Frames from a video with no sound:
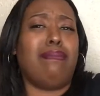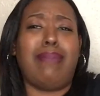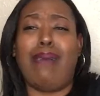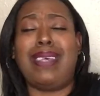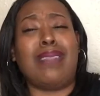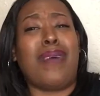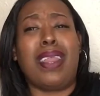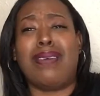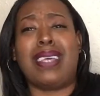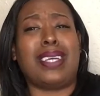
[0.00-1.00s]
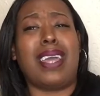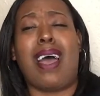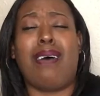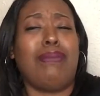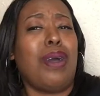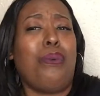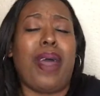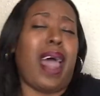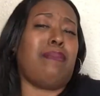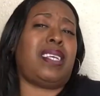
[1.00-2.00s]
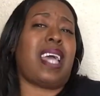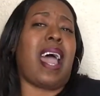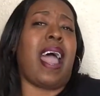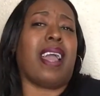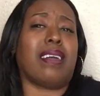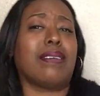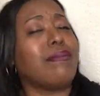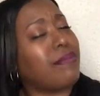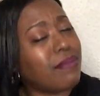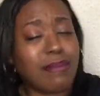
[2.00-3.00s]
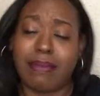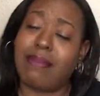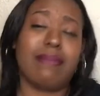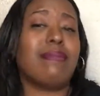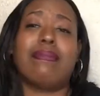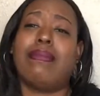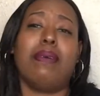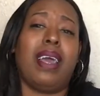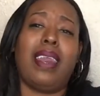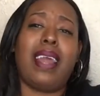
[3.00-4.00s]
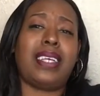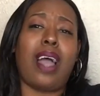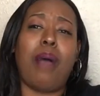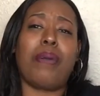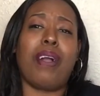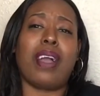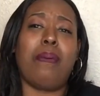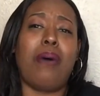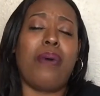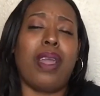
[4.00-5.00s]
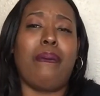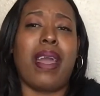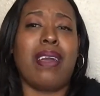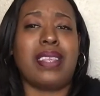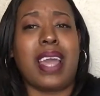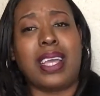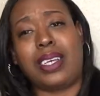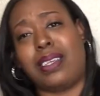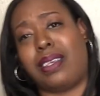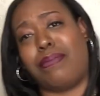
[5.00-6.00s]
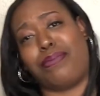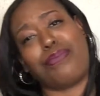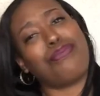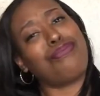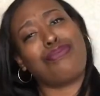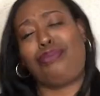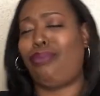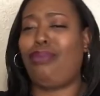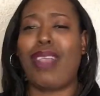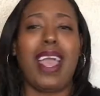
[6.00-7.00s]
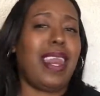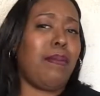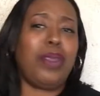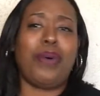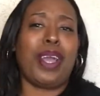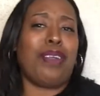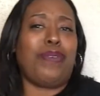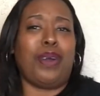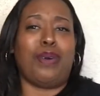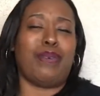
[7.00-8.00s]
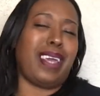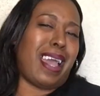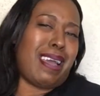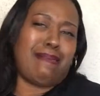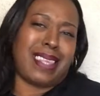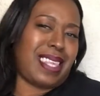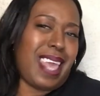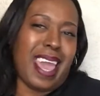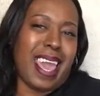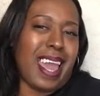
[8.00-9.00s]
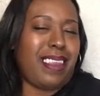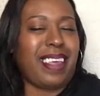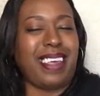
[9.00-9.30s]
They was at the radio station, y'all. What up, Jack? Let your homegirl come on one of your radio stations. Let me do an interview. You know what I'm saying?